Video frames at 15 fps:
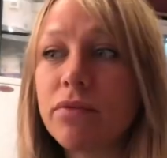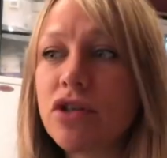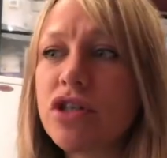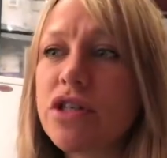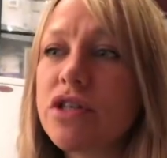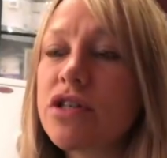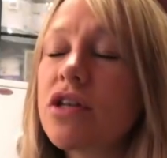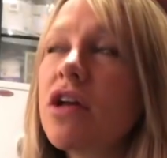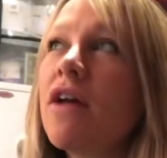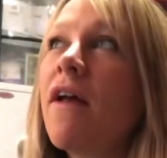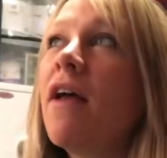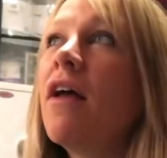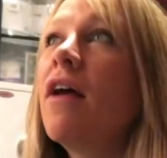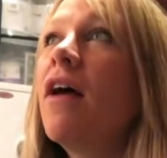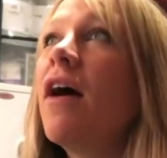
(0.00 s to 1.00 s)
Which is,
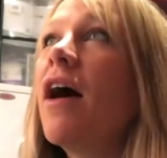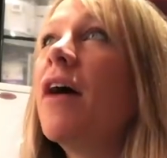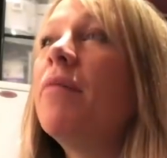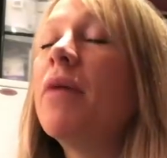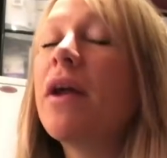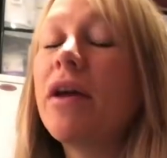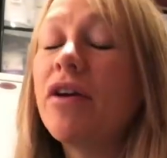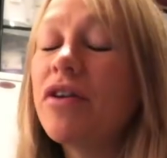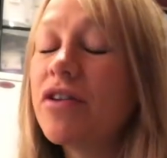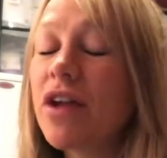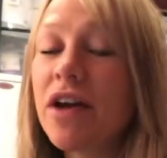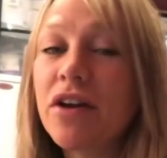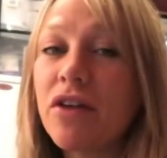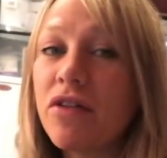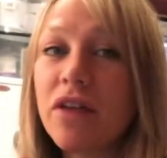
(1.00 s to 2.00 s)
I mean, I
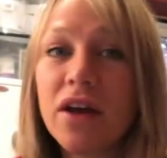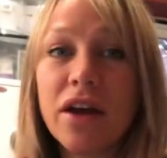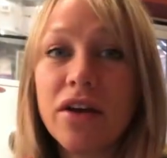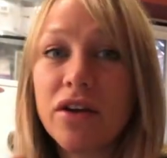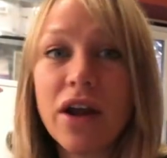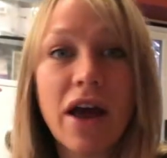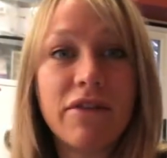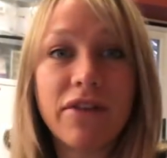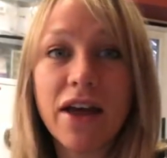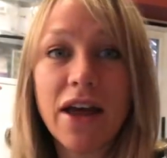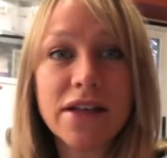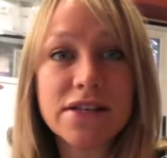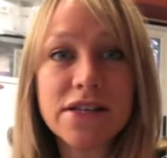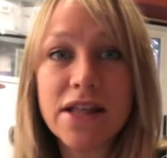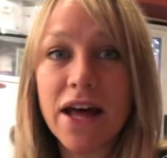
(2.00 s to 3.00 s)
don't think I could ever
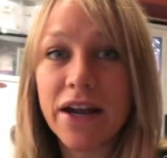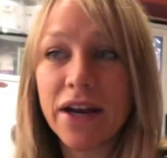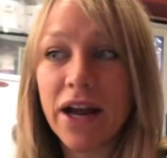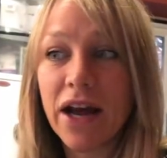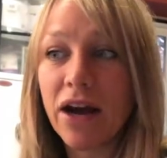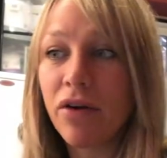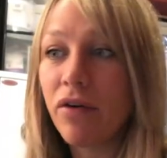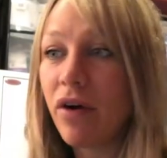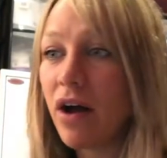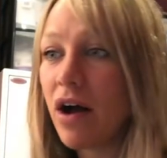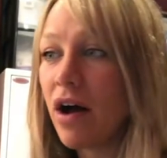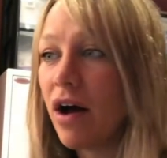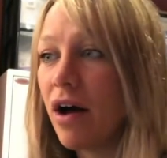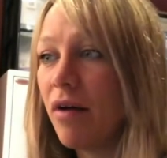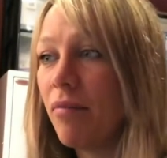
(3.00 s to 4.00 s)
get to that now.
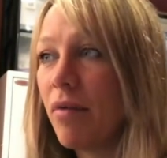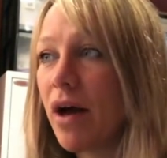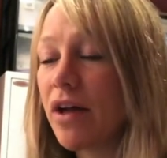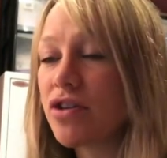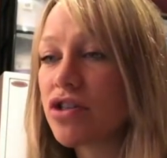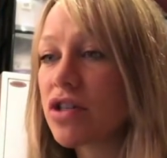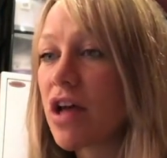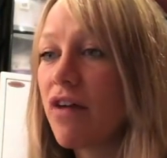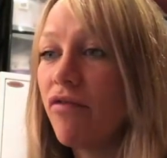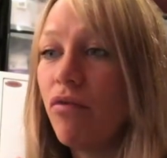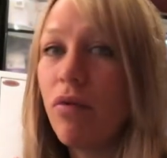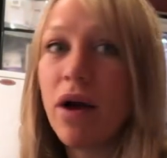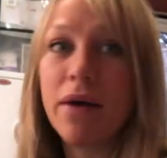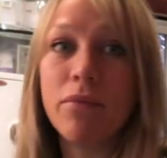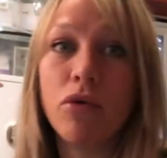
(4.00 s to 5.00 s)
I just have
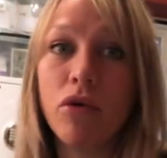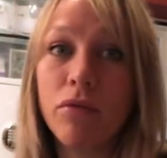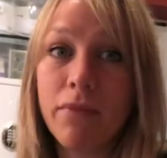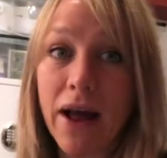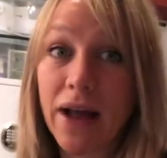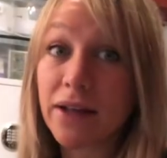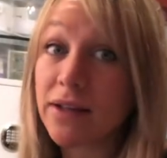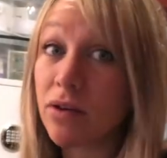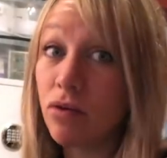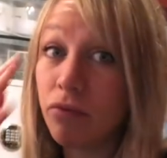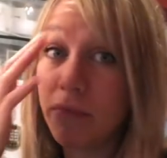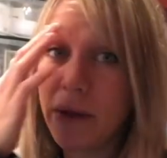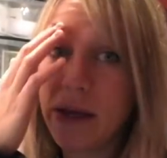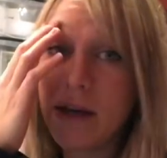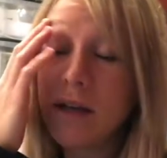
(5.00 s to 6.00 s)
way more mass
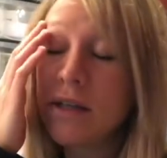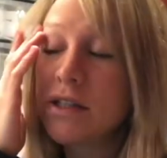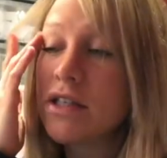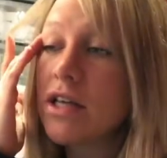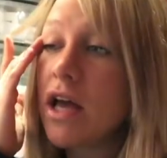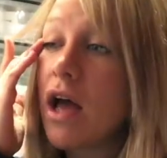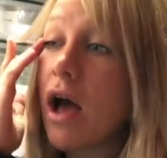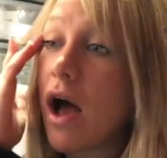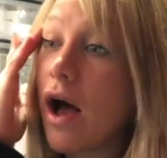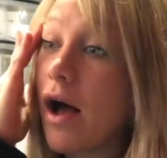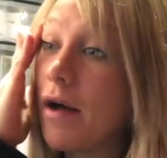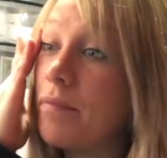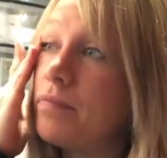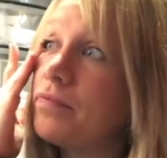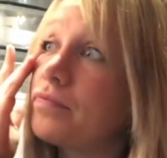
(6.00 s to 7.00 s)
on me.
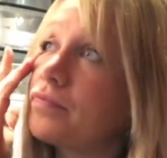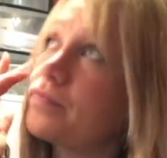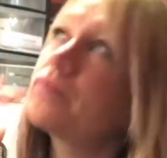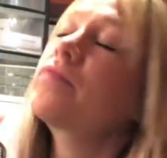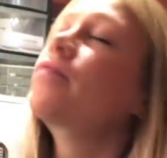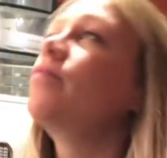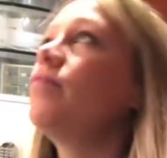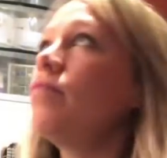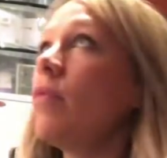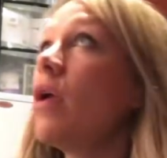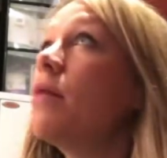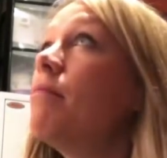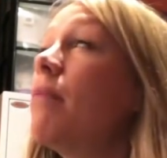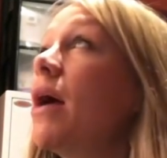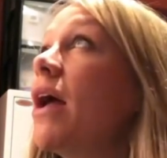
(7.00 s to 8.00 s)

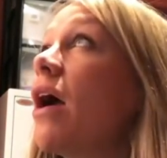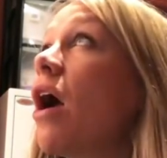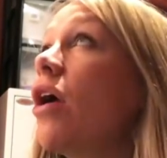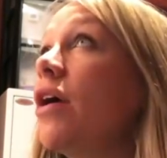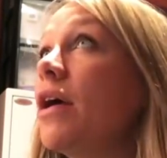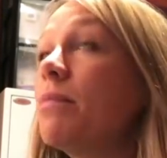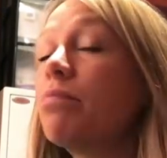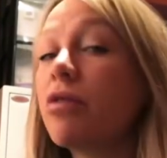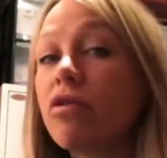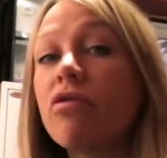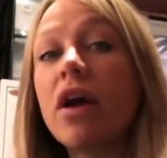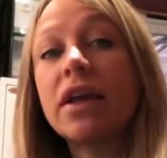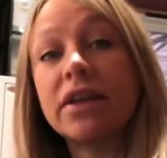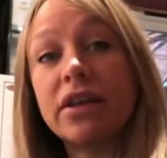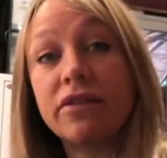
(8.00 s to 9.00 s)
It
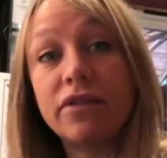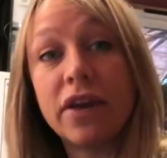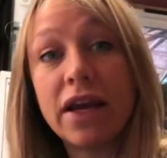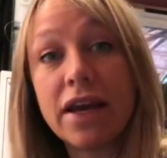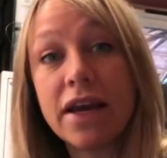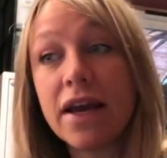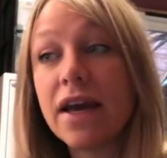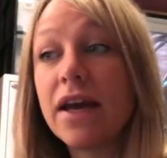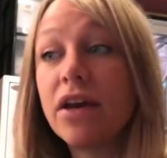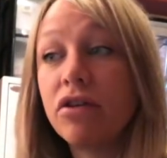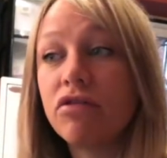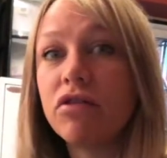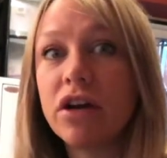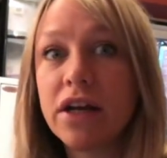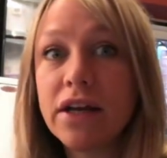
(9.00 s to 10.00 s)
progressively
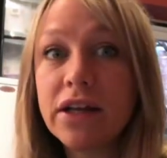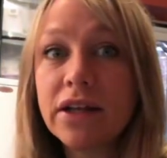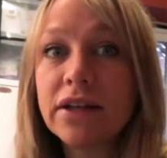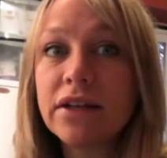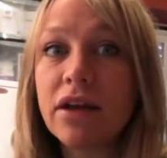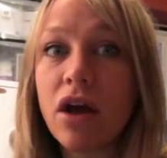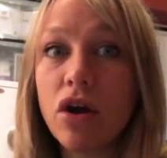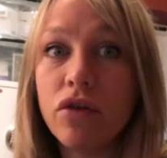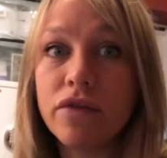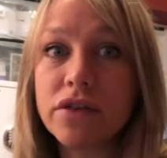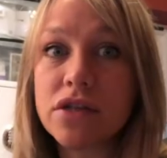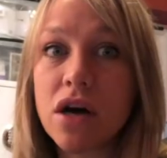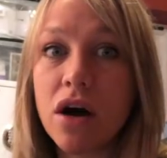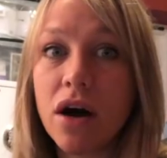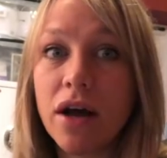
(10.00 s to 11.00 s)
increased over
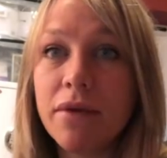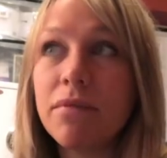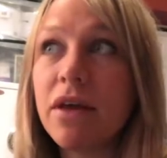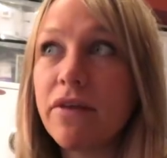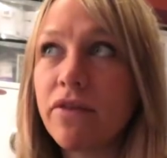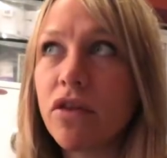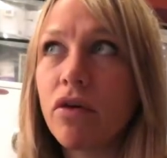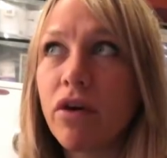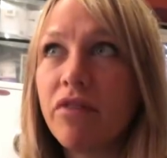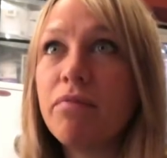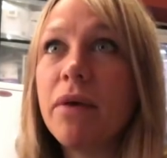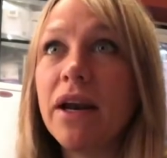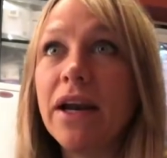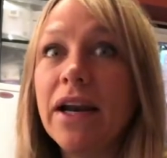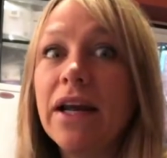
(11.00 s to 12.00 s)
time, even though
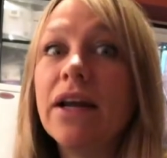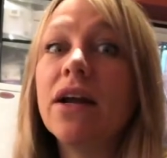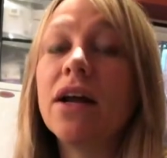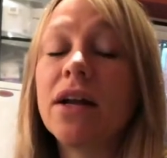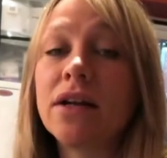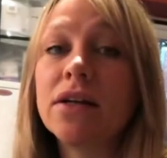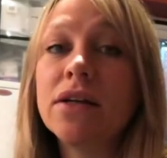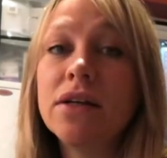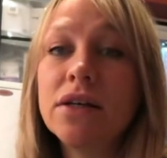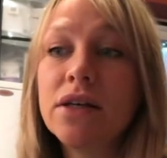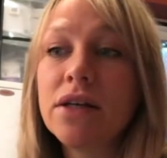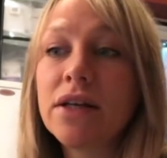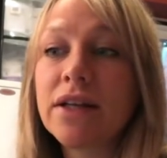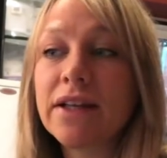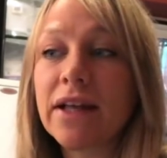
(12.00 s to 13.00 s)
I've been leaner
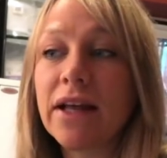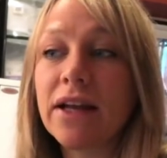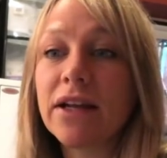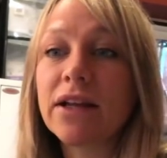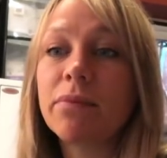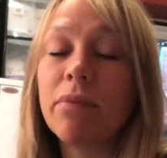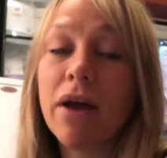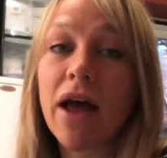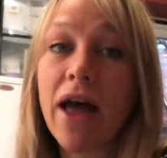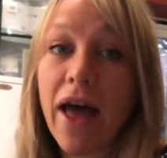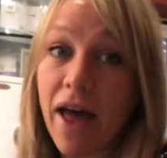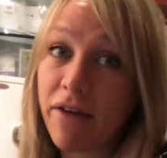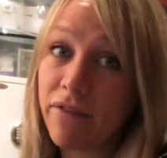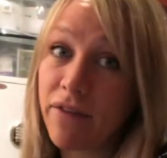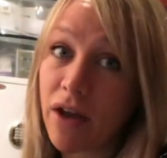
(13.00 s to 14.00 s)
since, but at a
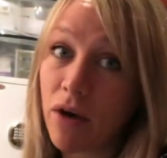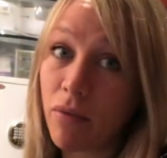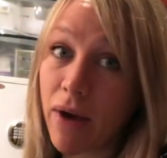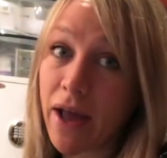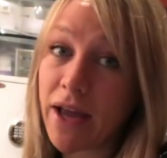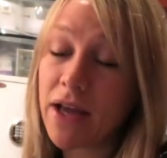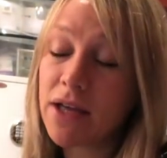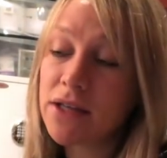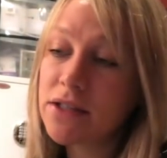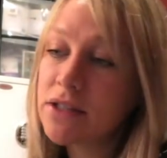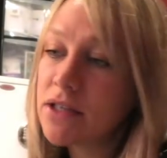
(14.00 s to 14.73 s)
heavier weight.